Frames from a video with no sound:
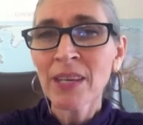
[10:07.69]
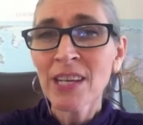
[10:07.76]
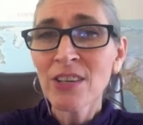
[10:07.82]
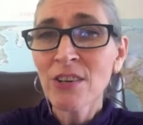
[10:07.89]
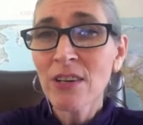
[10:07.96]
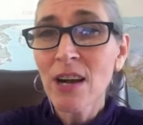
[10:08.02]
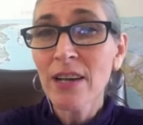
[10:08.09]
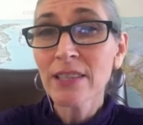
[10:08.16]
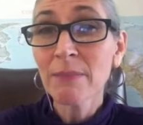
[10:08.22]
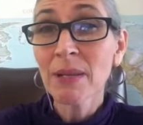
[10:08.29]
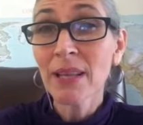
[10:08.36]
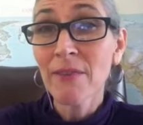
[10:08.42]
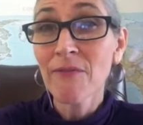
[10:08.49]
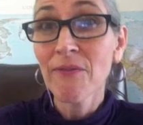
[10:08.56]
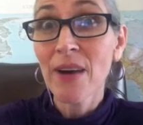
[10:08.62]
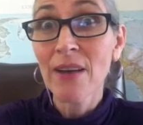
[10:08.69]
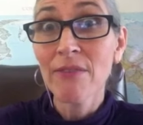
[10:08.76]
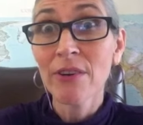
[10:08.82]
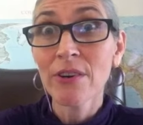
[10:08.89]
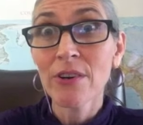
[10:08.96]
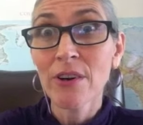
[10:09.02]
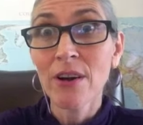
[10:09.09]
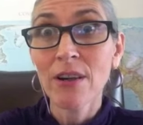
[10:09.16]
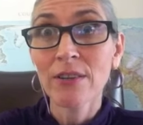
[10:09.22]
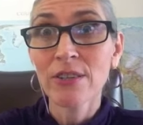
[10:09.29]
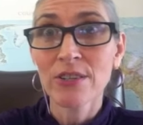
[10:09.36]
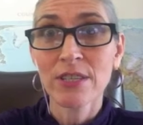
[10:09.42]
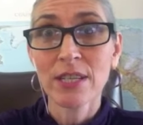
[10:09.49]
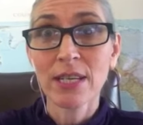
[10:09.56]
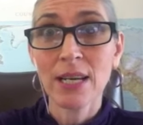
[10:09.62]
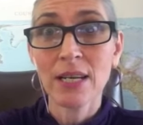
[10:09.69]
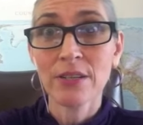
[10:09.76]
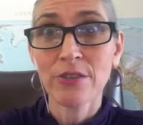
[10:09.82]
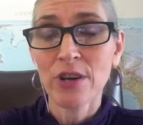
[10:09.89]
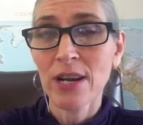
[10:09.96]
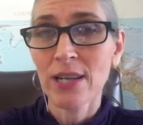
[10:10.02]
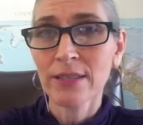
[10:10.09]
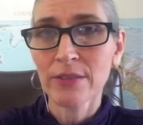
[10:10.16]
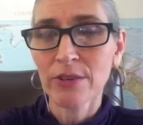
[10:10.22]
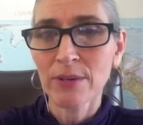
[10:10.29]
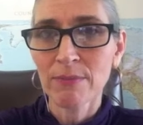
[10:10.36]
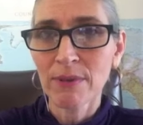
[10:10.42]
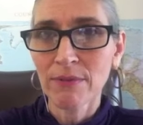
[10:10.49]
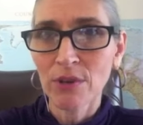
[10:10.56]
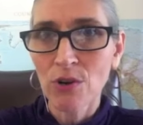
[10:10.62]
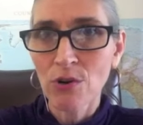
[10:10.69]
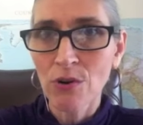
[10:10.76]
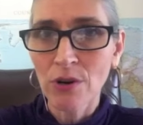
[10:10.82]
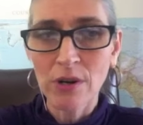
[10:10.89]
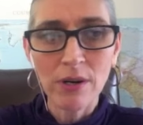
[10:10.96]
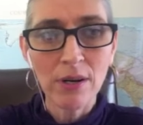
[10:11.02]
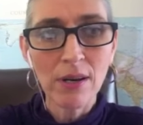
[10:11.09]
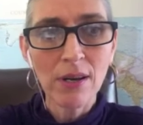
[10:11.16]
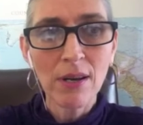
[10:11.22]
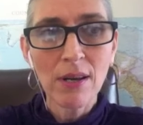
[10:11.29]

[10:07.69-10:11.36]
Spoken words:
You know, it cost me like $500 to get a transcript of the court,